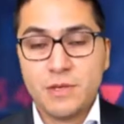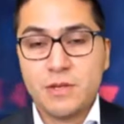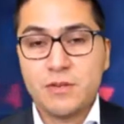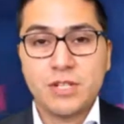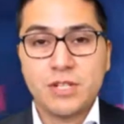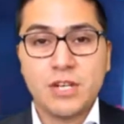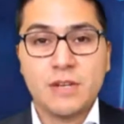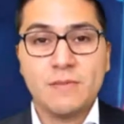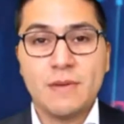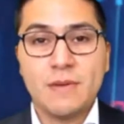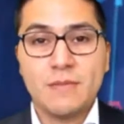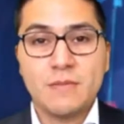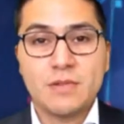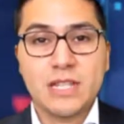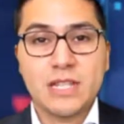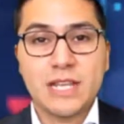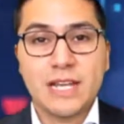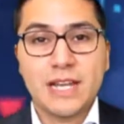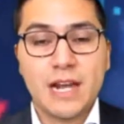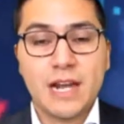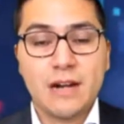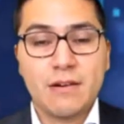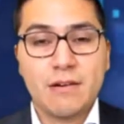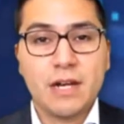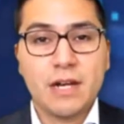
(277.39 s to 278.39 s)
BOJ members
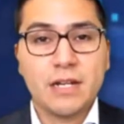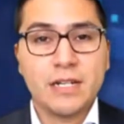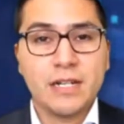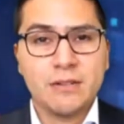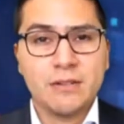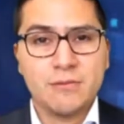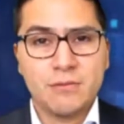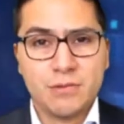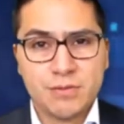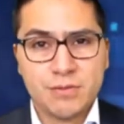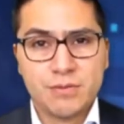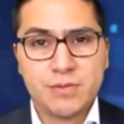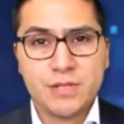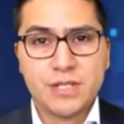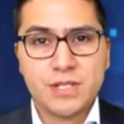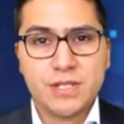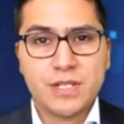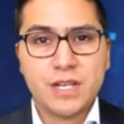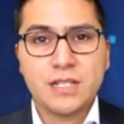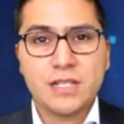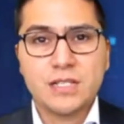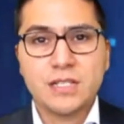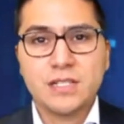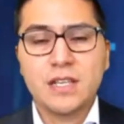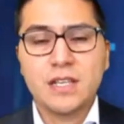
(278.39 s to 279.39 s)
like Harada, which we
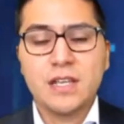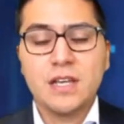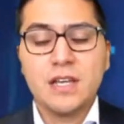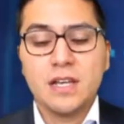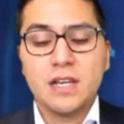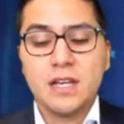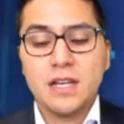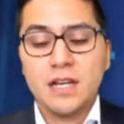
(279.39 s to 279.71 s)
discussed